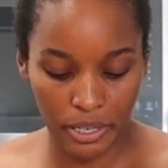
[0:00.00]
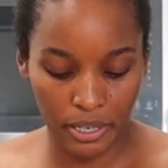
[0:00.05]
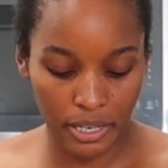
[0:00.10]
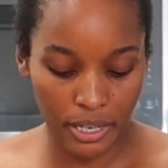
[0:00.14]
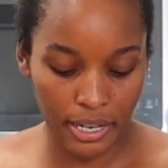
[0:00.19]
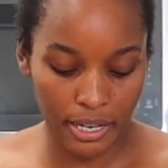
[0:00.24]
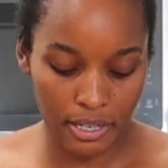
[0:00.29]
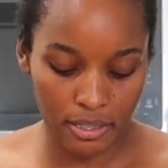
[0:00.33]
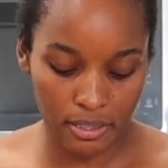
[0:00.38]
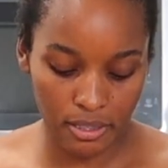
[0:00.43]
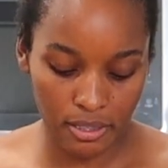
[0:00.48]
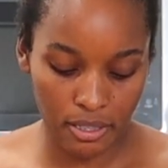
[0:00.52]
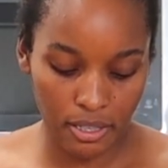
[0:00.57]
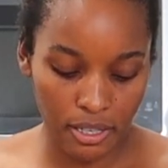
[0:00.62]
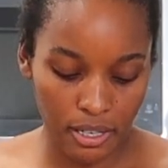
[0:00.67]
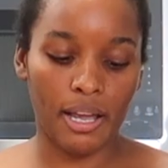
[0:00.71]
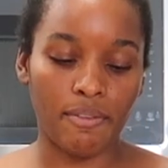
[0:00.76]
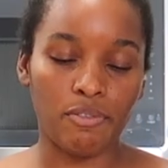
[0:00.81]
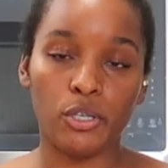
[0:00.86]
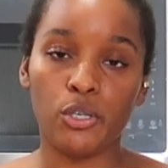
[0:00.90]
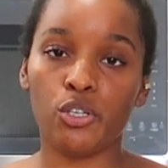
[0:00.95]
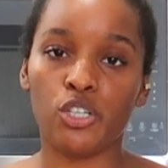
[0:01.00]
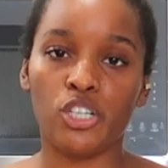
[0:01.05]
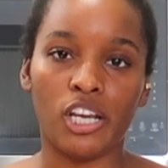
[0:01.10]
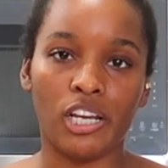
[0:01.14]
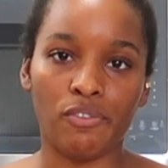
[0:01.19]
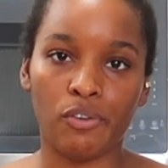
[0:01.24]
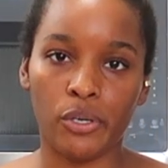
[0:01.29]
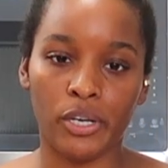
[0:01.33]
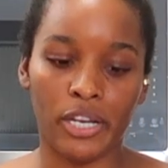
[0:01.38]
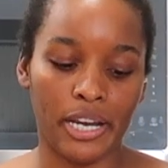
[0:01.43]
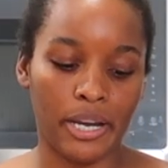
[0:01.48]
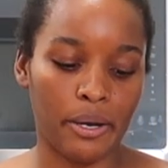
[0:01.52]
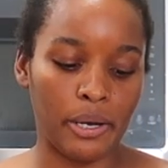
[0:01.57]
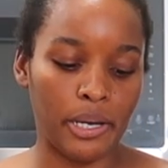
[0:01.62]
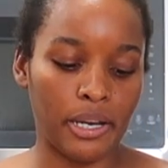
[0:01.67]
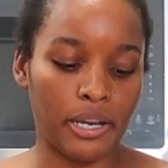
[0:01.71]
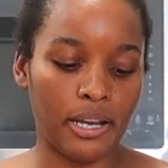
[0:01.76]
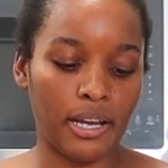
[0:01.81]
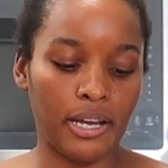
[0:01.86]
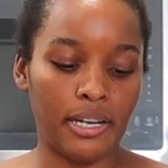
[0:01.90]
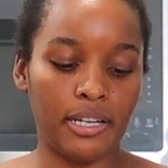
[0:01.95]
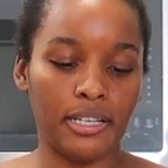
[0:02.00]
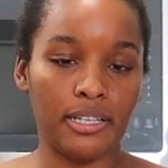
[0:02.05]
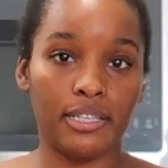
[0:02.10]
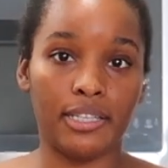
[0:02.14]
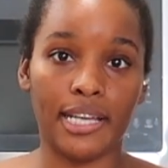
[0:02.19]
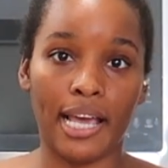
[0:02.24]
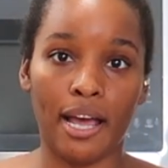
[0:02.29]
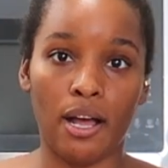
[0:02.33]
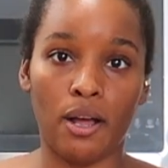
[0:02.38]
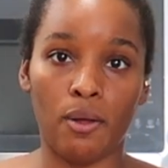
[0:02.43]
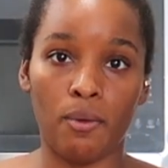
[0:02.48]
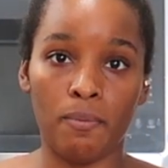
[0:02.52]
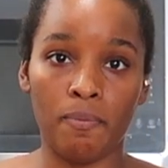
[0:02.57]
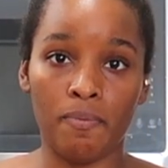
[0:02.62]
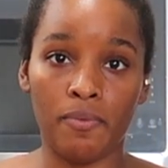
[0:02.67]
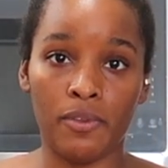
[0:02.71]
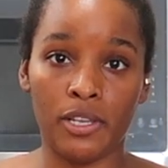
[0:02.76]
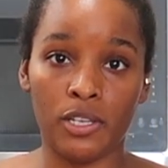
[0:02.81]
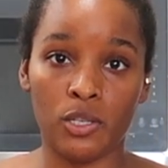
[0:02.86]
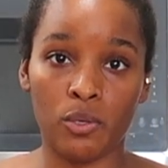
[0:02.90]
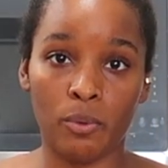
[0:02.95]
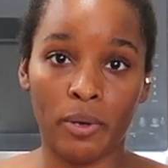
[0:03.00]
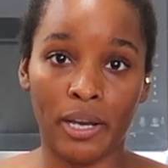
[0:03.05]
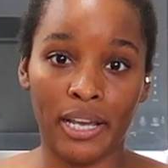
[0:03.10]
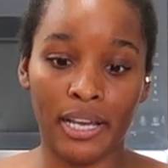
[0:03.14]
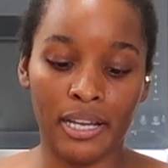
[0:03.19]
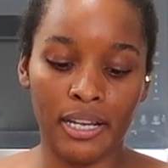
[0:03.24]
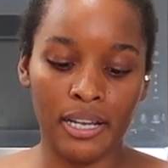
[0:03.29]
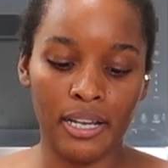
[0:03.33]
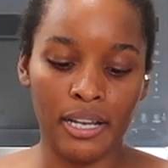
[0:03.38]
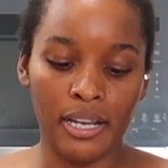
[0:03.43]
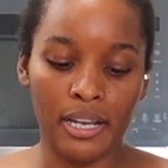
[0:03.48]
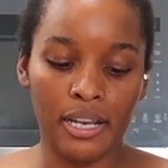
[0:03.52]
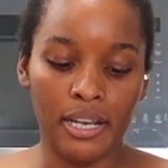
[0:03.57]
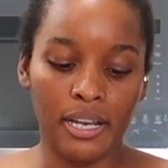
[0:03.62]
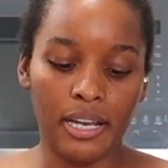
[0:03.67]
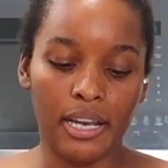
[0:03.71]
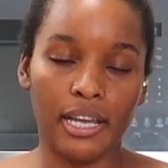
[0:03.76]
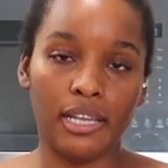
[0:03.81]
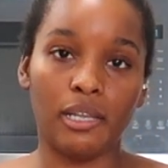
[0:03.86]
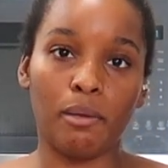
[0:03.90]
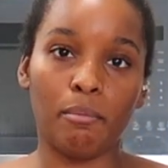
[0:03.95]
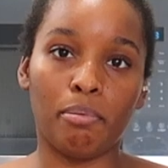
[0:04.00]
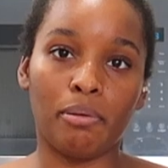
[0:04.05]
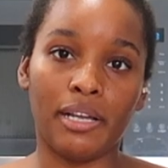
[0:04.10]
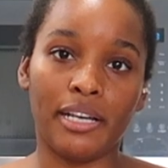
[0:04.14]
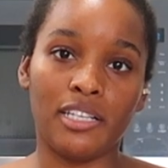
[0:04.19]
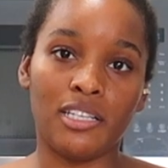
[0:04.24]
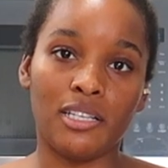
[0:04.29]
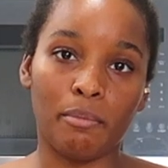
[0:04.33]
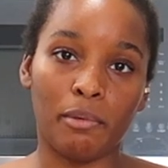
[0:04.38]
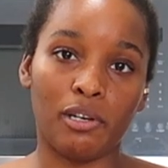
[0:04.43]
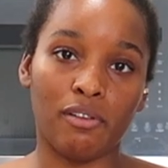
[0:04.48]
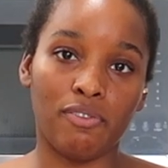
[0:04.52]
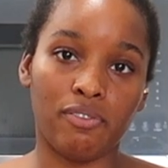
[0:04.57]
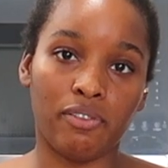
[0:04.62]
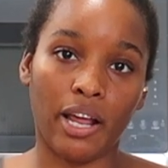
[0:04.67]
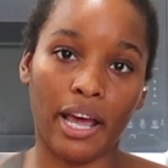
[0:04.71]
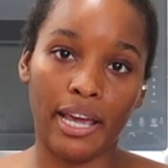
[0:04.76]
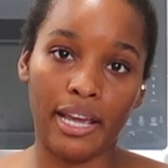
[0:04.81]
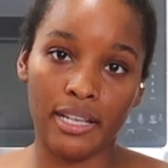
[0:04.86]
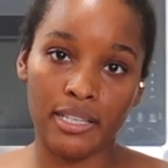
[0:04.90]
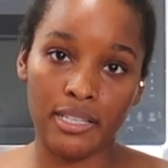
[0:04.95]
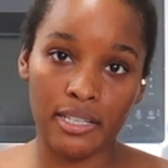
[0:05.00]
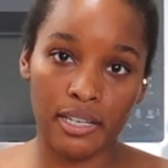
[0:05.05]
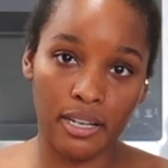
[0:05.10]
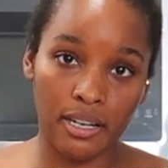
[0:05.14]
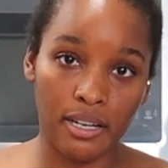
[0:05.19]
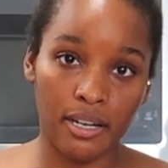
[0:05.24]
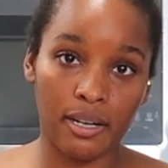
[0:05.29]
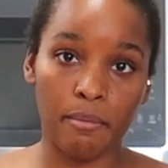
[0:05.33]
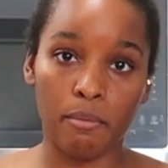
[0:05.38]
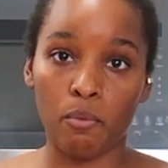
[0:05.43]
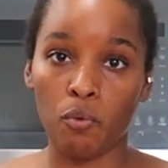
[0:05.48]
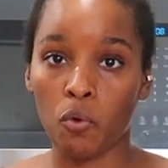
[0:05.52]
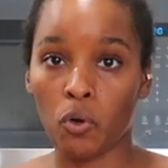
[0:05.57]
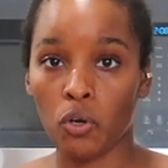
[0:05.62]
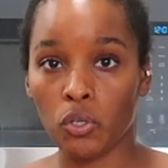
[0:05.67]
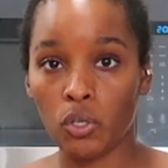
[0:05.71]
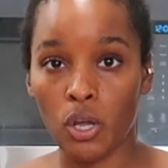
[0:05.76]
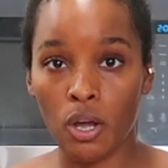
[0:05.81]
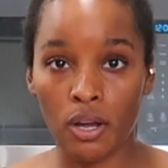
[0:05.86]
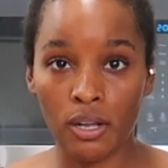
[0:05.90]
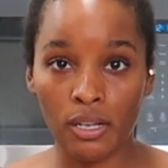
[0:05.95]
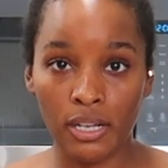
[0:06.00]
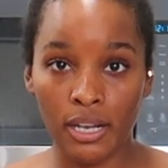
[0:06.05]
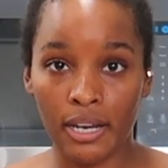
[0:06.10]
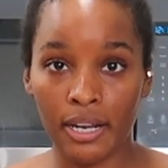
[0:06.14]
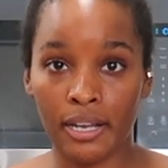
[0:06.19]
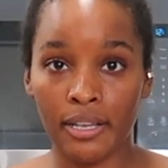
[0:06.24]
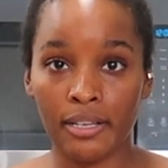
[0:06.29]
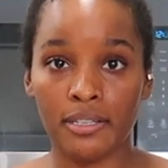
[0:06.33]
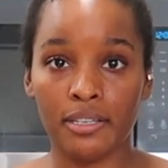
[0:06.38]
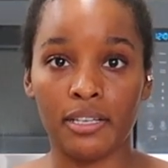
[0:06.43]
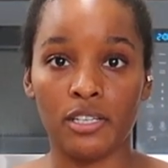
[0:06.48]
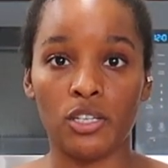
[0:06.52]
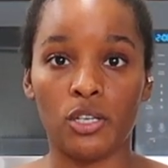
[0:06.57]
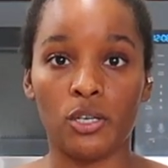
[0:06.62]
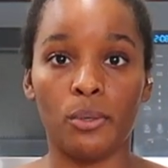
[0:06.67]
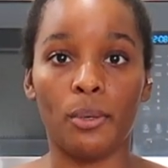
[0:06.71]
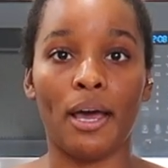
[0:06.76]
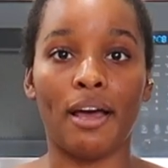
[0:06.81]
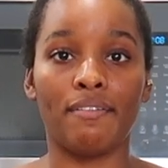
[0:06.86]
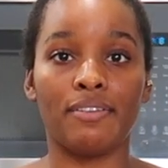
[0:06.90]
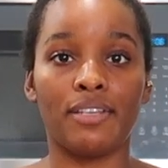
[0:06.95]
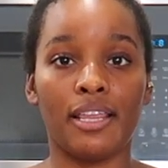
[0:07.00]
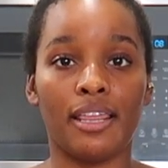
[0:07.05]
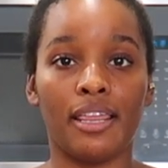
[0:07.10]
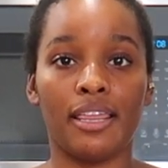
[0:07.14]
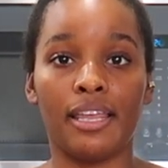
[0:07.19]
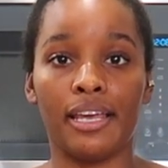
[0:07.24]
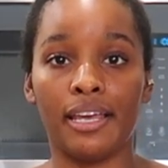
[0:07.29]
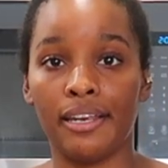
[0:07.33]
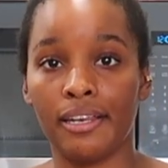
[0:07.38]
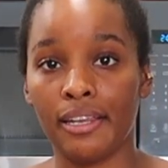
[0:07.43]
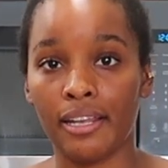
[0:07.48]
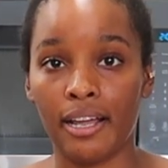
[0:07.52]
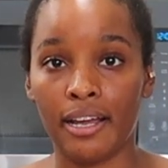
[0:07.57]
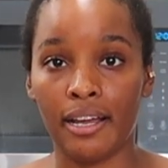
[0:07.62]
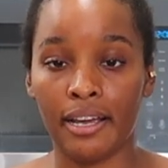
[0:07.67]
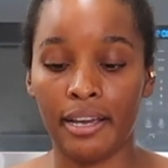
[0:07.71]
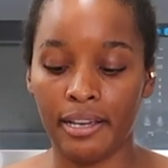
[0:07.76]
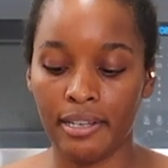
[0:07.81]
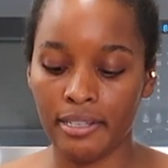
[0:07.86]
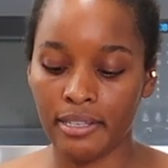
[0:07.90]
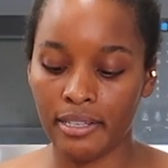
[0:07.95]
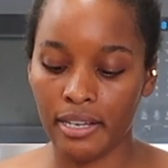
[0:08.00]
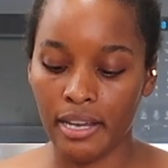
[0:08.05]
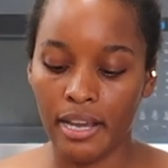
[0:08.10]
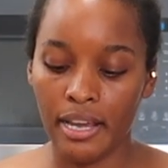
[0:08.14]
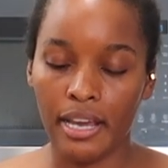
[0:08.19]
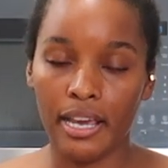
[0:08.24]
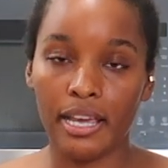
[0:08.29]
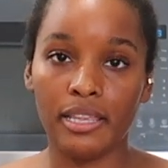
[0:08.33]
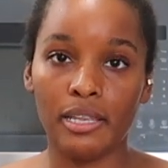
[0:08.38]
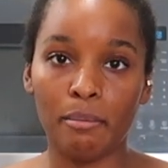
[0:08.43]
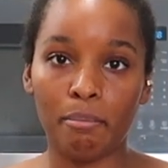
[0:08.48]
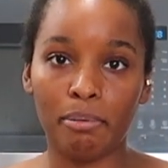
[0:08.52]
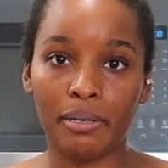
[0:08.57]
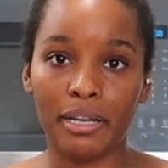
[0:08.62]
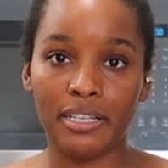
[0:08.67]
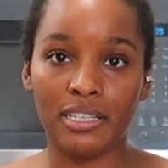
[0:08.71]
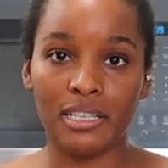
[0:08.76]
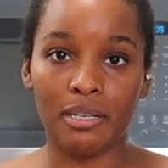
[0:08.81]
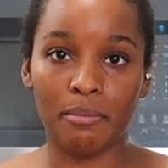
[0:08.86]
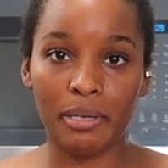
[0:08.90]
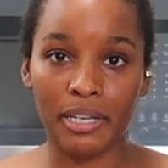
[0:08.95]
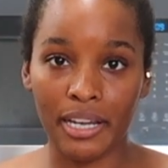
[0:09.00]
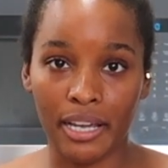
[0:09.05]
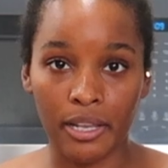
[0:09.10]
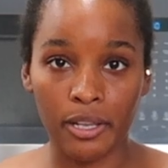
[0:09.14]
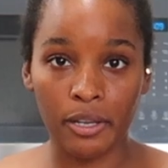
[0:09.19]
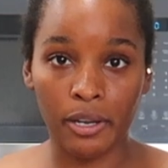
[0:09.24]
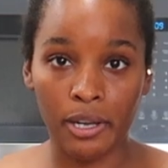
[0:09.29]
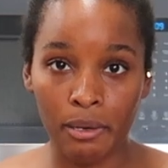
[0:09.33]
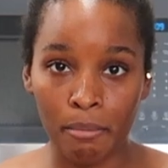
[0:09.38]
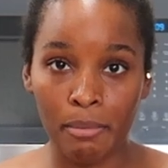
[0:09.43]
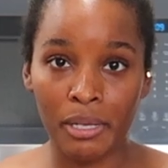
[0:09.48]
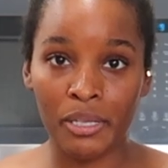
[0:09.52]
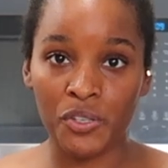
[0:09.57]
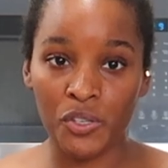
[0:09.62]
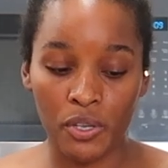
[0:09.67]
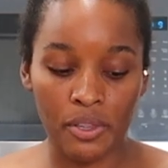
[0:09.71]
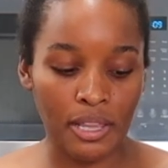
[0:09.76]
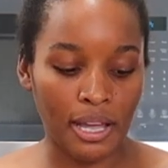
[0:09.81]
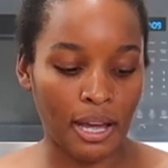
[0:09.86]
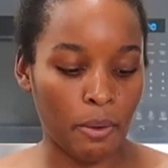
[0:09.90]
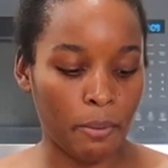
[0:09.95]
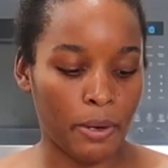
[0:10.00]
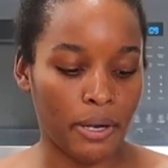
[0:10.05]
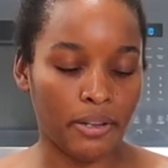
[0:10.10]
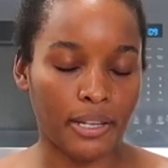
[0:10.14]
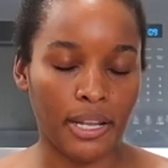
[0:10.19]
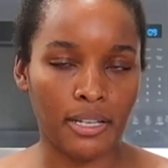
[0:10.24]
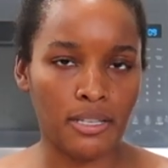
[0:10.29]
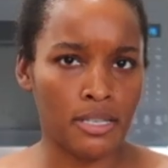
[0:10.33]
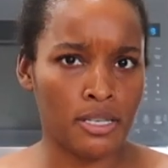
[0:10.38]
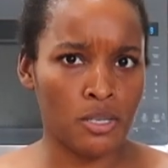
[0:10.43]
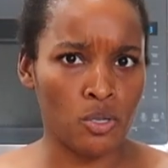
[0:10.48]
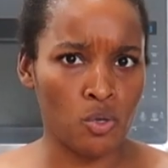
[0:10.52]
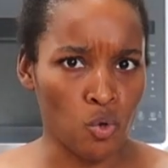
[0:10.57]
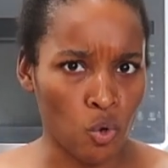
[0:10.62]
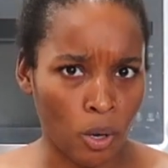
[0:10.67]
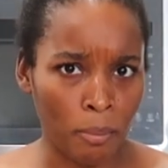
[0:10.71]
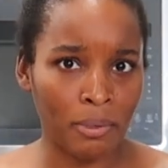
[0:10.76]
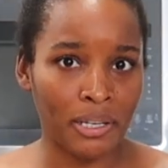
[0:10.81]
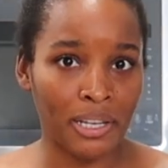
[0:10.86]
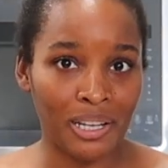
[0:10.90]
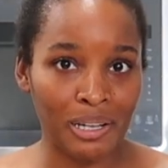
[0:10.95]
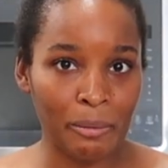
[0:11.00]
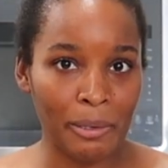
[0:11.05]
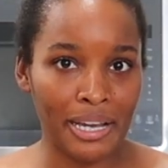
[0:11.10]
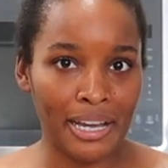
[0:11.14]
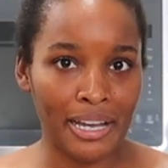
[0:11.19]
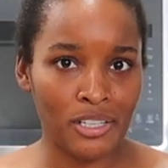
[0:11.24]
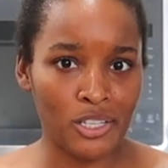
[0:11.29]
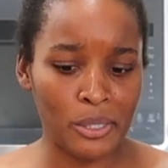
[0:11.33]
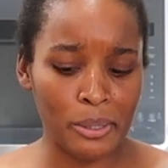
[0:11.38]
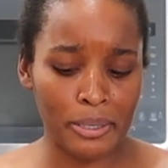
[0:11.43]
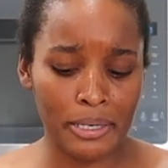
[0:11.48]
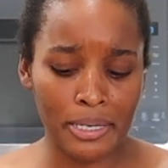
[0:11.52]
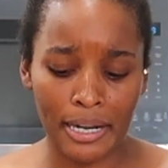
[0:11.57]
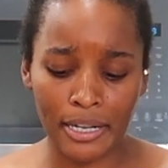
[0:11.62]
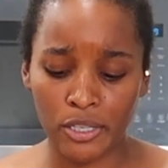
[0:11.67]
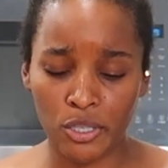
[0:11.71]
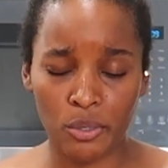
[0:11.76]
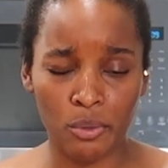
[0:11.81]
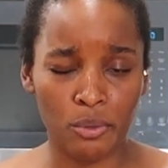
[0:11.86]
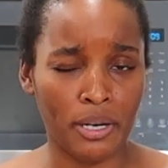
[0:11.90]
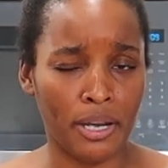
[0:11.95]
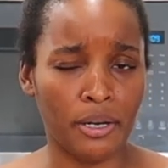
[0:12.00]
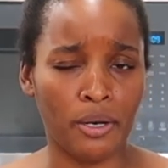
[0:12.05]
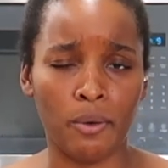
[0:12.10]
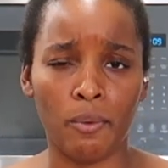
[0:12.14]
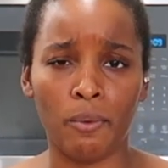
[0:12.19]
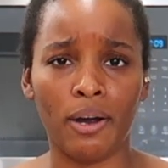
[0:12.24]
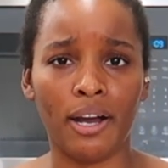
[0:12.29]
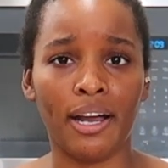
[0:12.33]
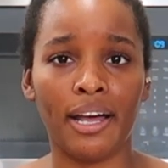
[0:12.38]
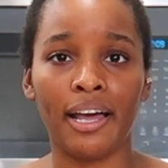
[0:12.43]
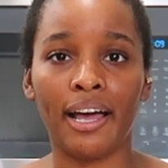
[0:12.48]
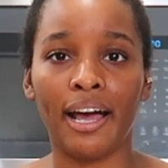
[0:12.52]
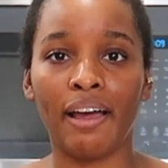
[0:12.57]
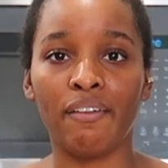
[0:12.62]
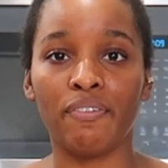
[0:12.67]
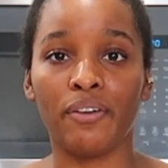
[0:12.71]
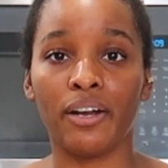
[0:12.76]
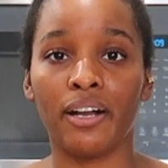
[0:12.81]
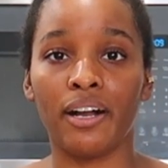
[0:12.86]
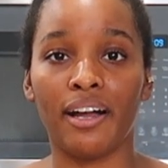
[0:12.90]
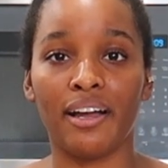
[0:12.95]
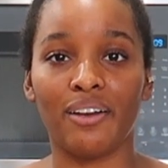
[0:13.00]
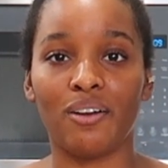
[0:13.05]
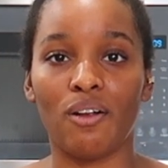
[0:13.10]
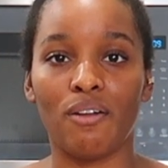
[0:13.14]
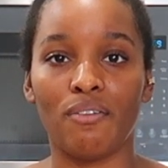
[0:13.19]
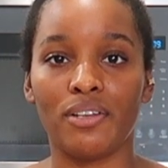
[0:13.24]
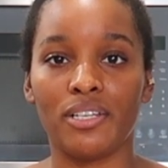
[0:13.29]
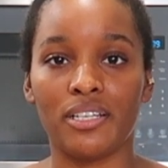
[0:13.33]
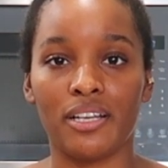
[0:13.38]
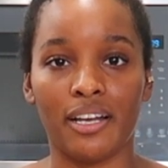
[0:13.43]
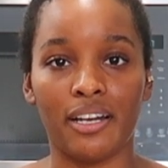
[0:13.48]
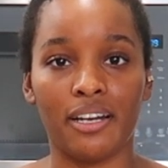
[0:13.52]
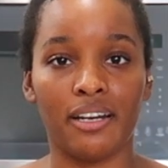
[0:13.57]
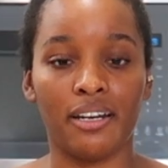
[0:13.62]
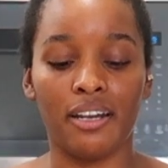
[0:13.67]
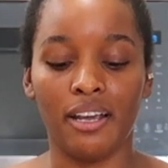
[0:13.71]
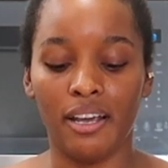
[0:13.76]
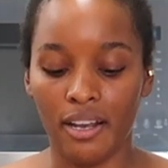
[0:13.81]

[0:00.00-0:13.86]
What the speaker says: Guys, after you shave your carrot, cut it down this way and then place them on the flat ends and cut more long lines until you have thin lines, and then place them together and mince it that way. That's normally the way I do it. I do not know why I forgot all of a sudden.